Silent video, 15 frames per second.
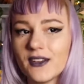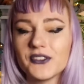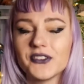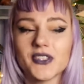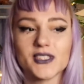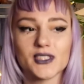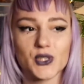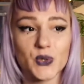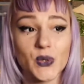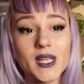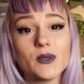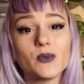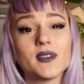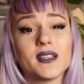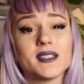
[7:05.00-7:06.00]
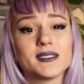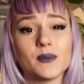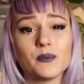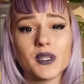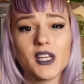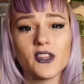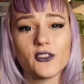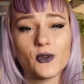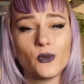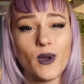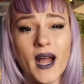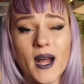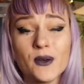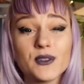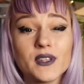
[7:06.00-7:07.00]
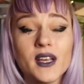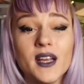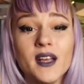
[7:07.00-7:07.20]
on the street that somebody threw out.